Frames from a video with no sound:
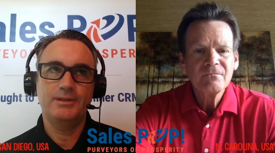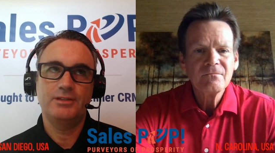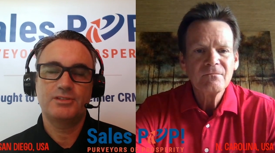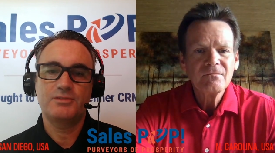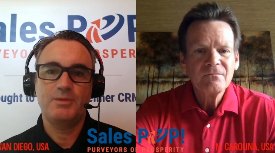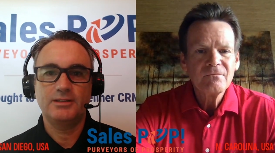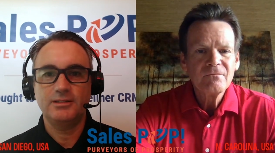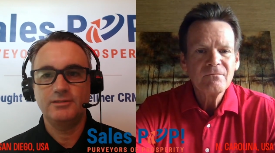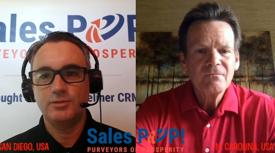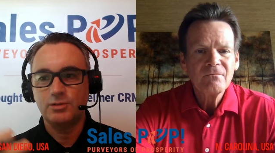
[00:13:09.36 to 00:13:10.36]

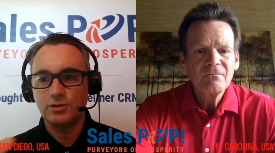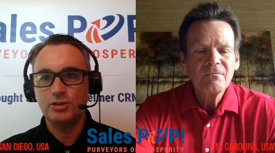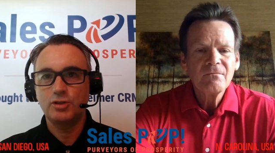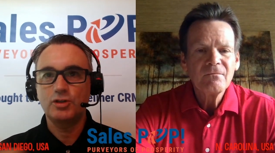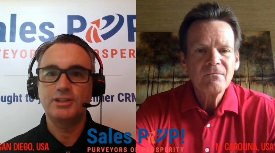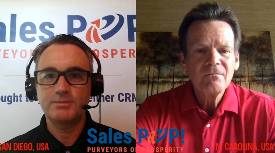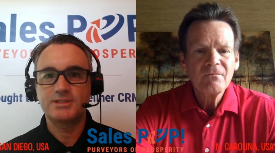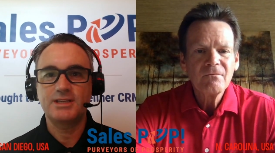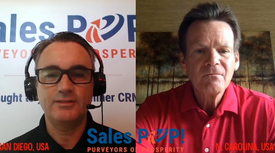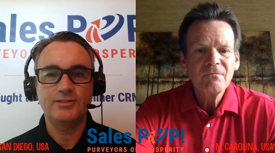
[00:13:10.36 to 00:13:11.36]
Speaker 1: introspective or or look at
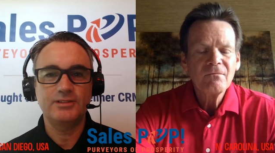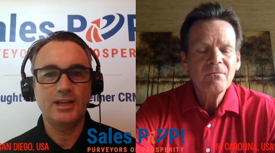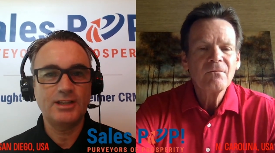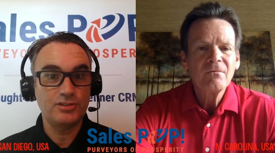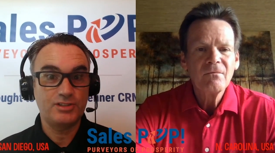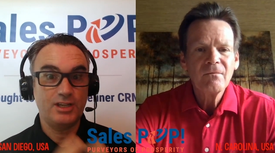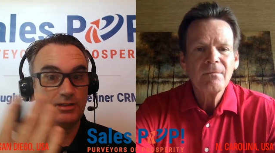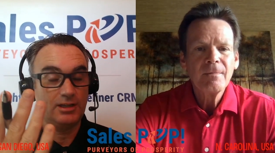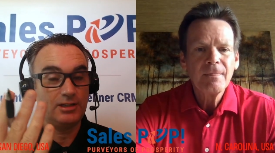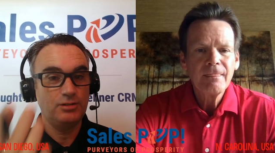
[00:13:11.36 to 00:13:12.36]
themselves and as you
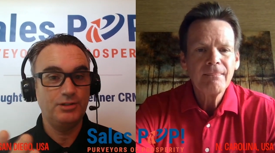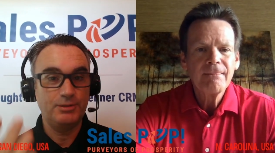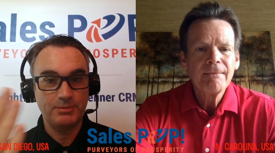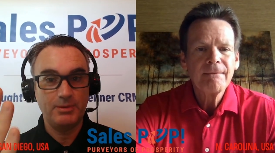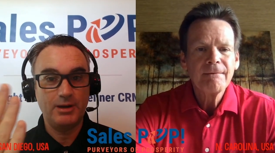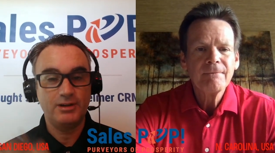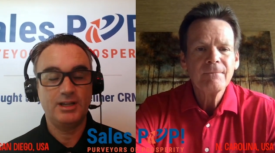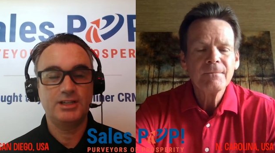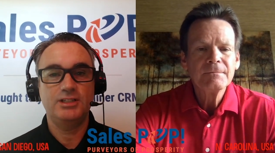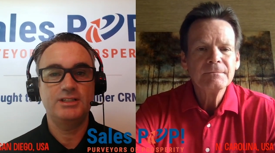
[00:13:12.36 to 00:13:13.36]
say like hold up the mirror and
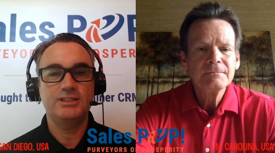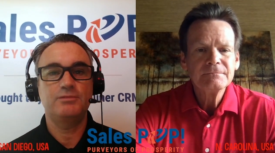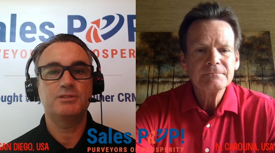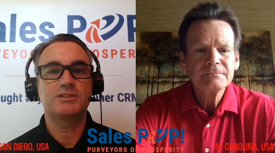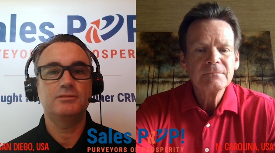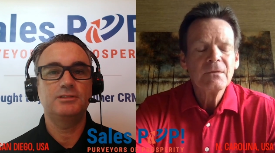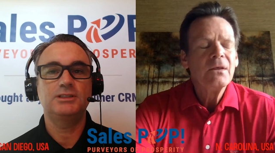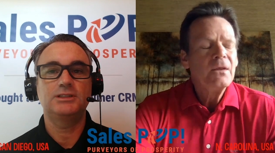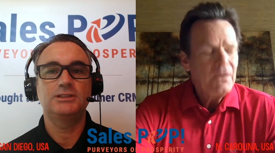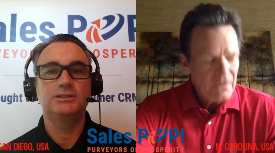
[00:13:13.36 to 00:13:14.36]
actually see what's going
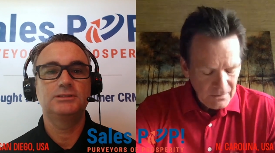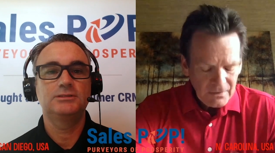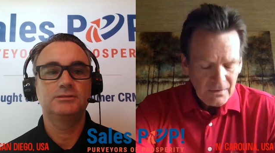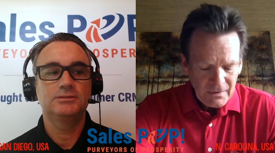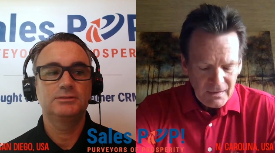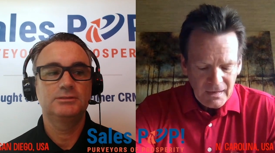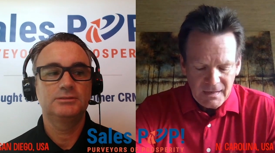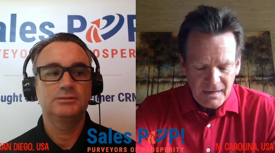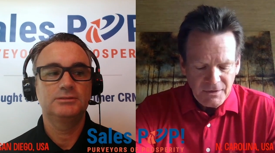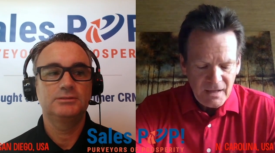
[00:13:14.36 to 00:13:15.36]
on.
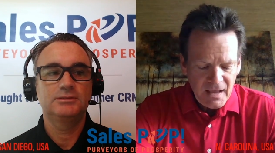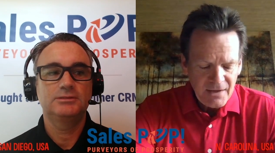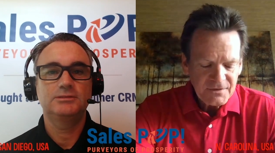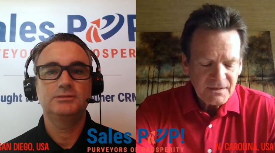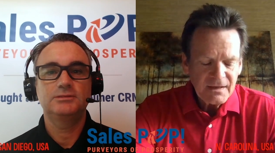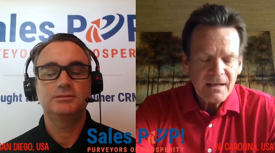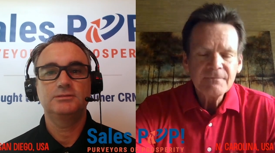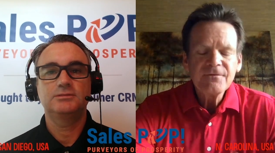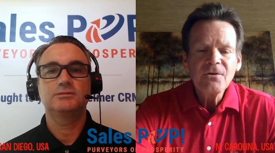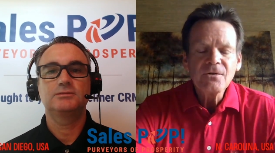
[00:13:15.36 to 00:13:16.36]
Speaker 2: It, you have to get them
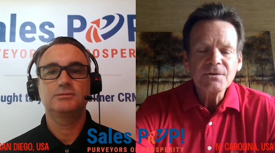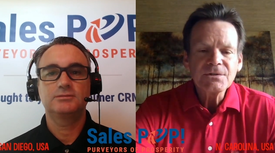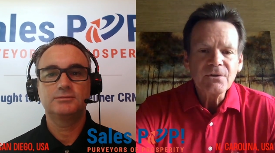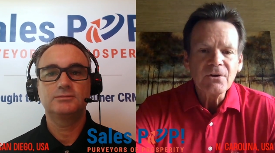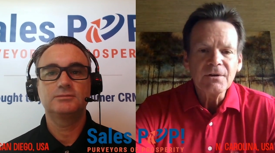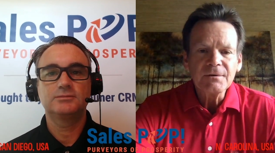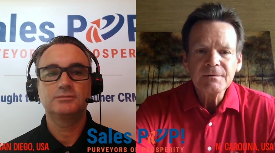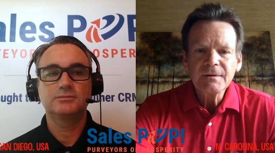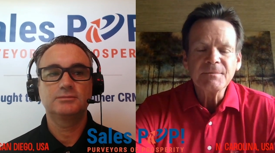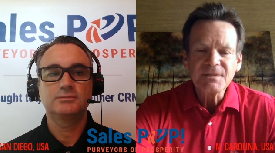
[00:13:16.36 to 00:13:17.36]
focused on
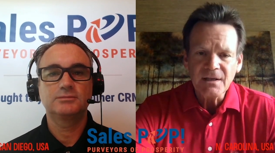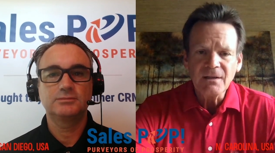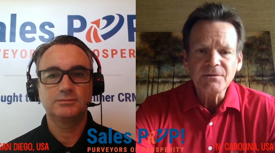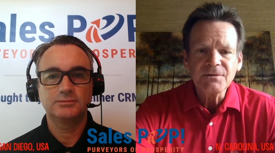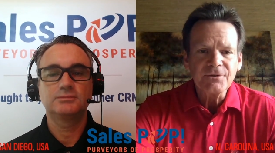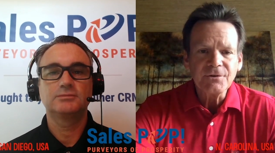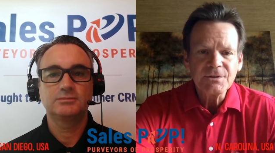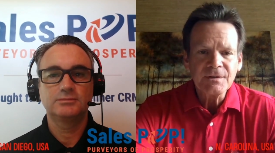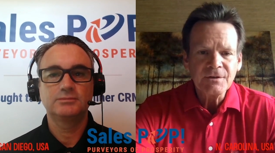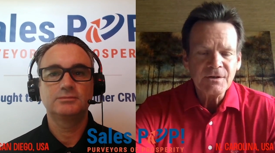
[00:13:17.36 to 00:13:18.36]
themselves
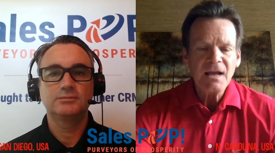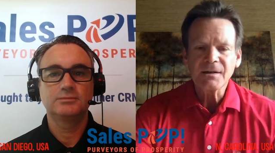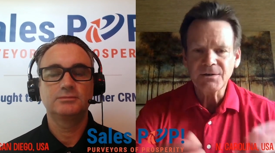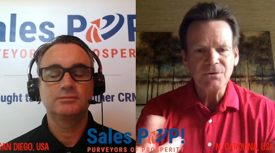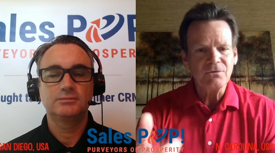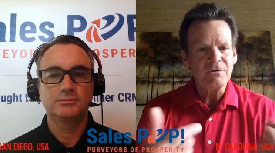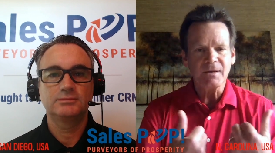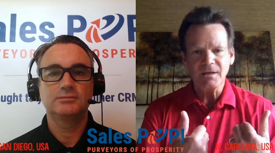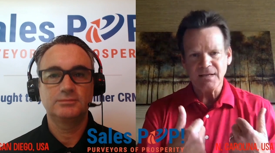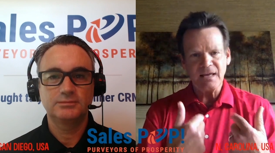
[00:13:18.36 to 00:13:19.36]
first. They're not going to do it
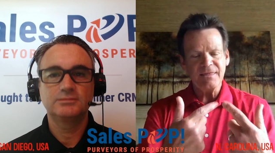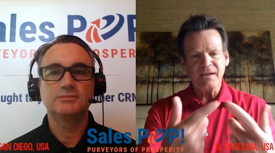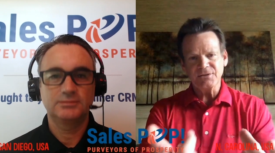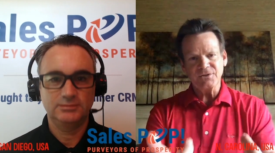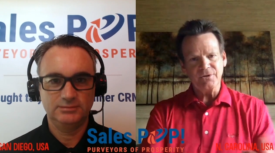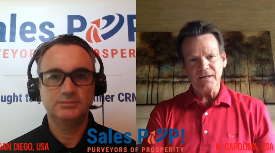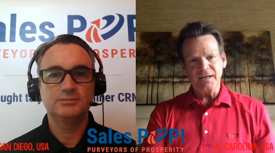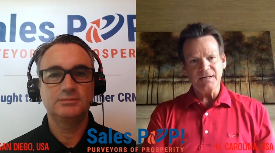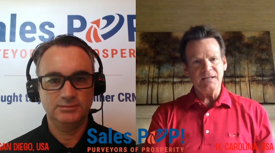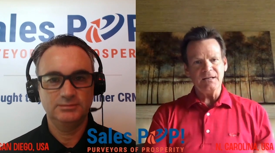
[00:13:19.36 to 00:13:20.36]
because I think it's a good
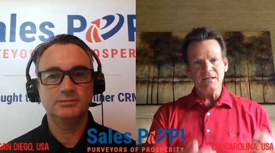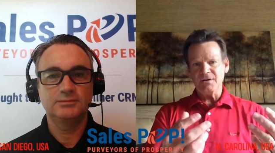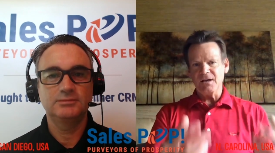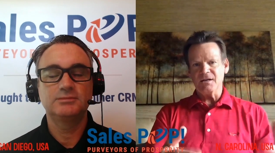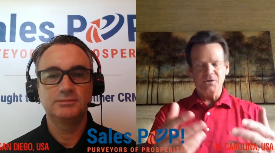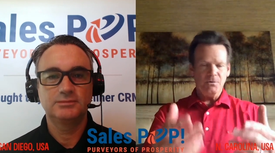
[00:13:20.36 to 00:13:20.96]
idea. Mm-hmm. They're hmm. not.